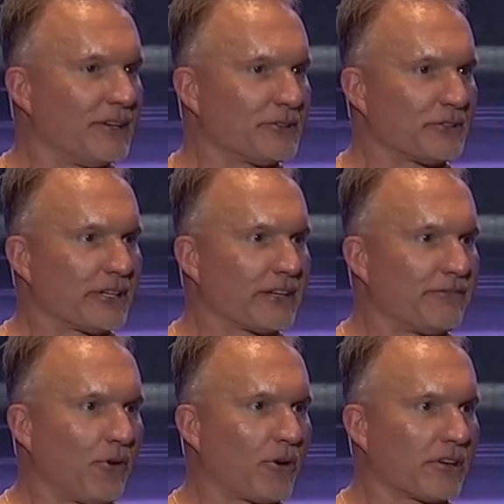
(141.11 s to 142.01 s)
was looking
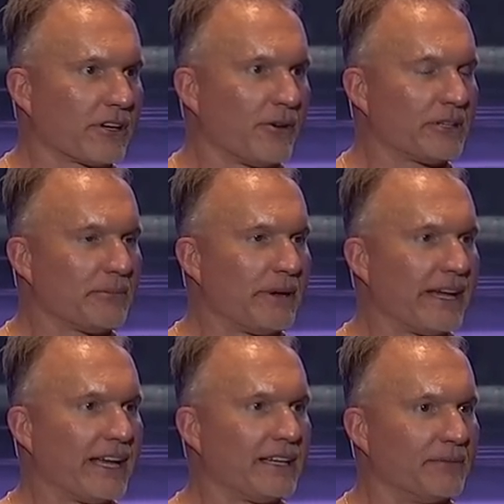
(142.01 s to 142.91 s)
forward to going to
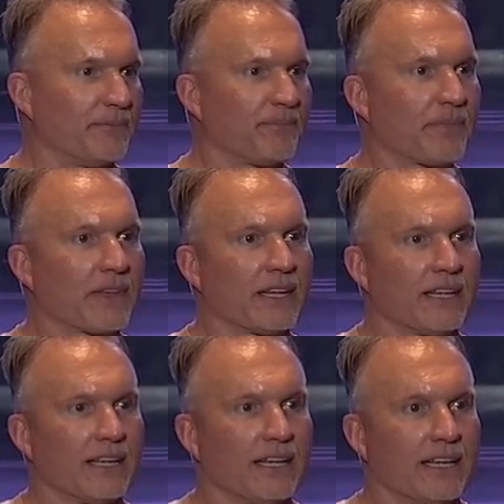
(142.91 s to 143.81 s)
bed.
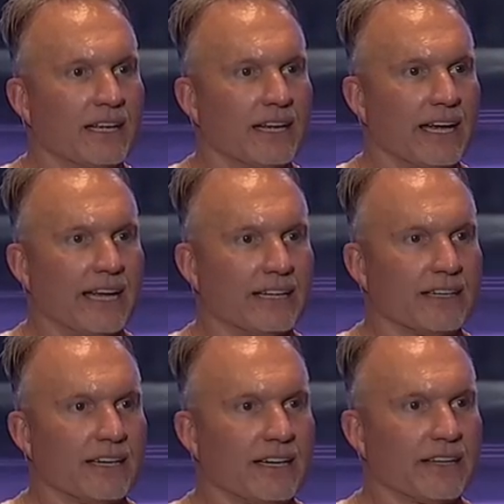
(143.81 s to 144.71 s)
And
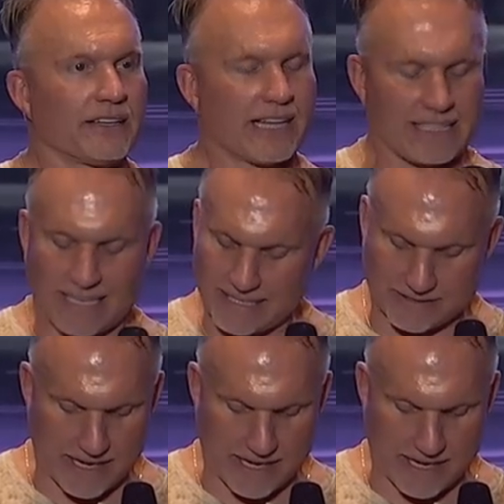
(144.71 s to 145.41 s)
uh, then late last